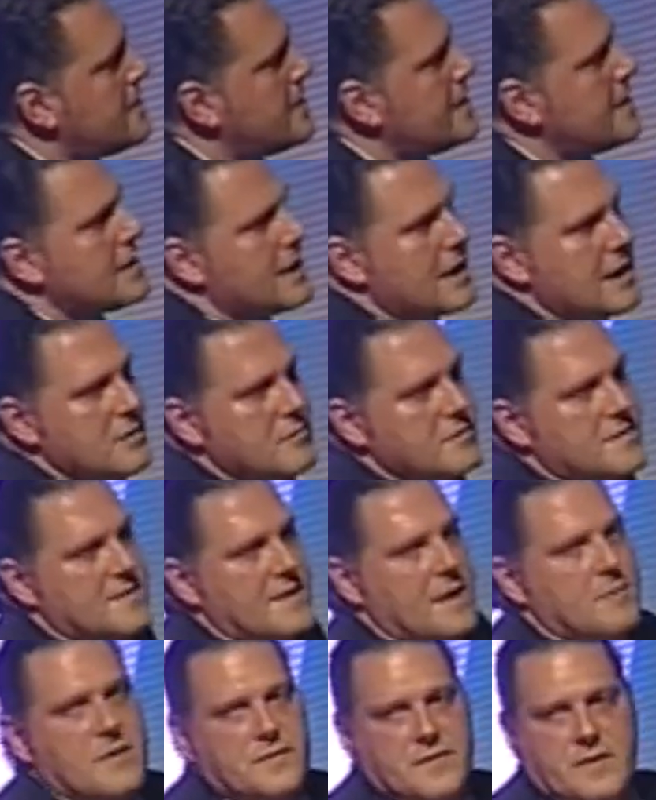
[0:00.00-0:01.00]
will include
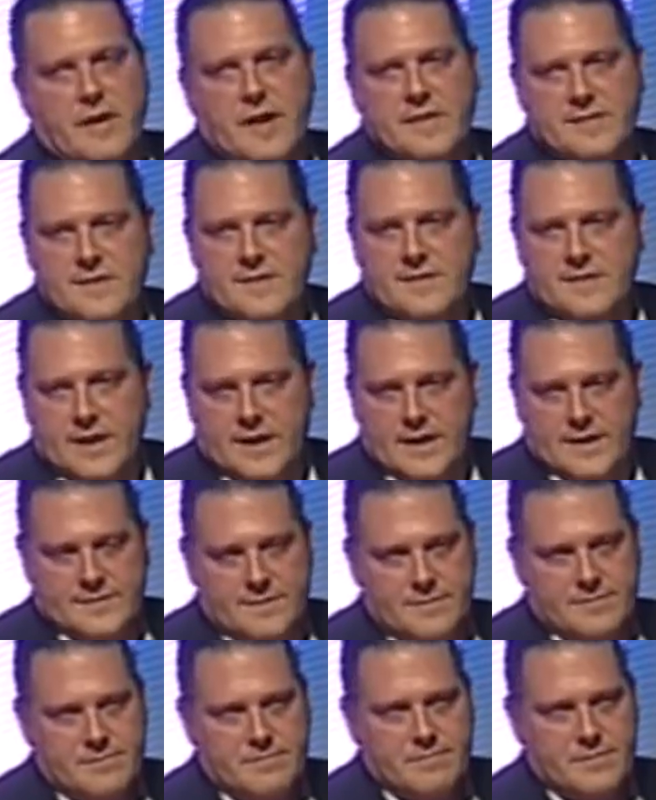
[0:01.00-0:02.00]
some of the rising
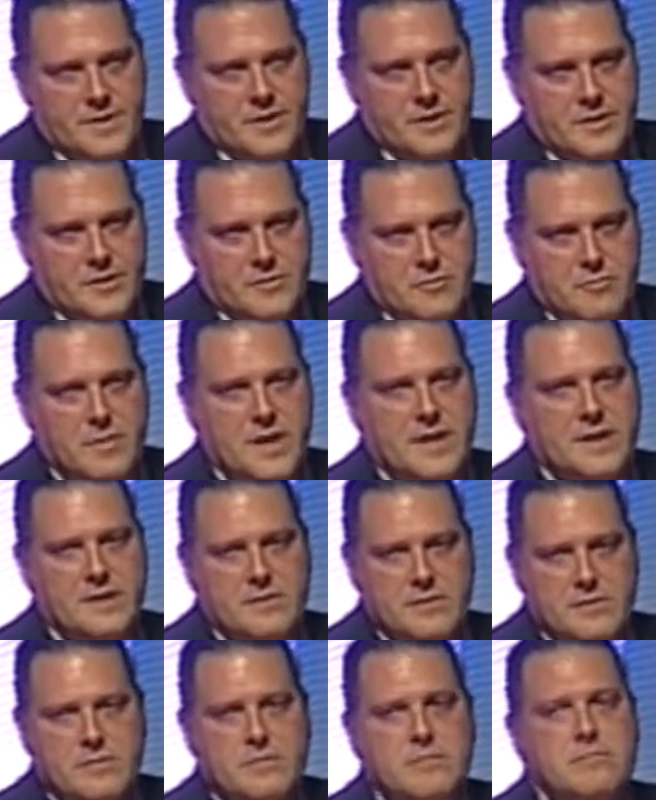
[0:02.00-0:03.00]
stars in order to make
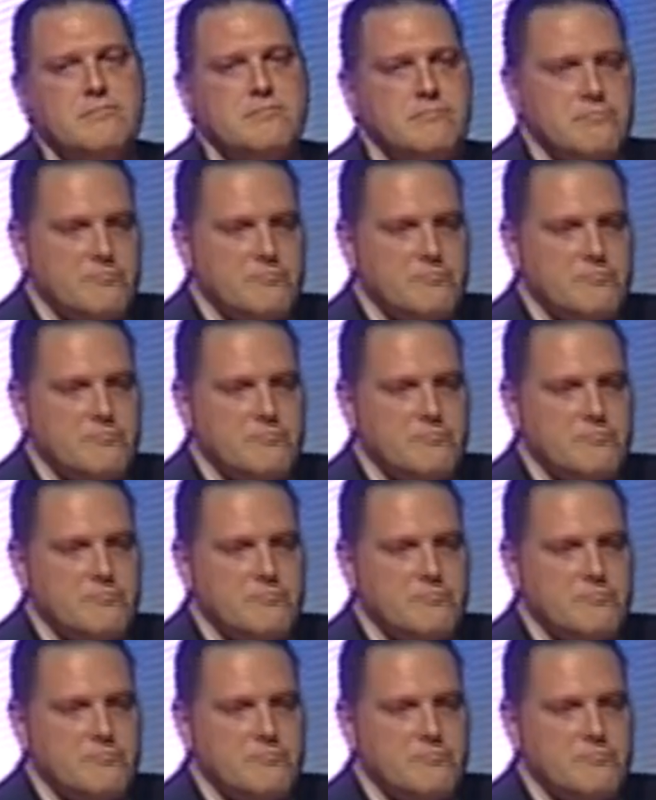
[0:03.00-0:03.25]
you